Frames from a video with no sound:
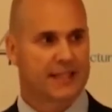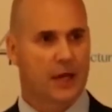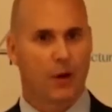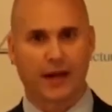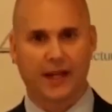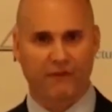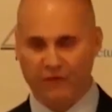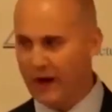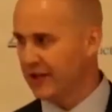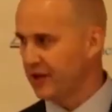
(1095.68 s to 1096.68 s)
so only a
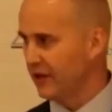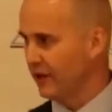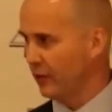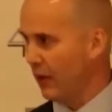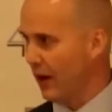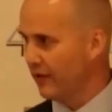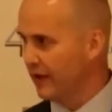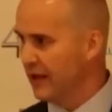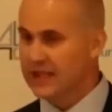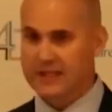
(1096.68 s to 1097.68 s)
fraction of the growth.